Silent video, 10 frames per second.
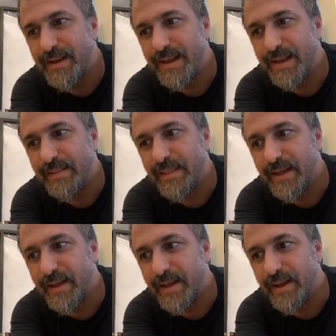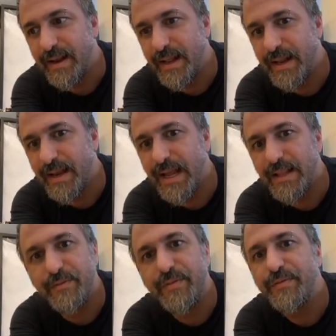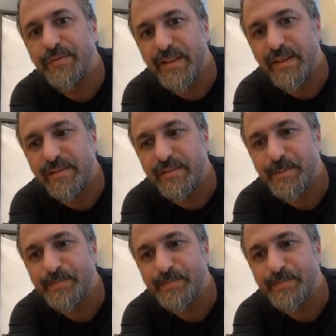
in the late 50s.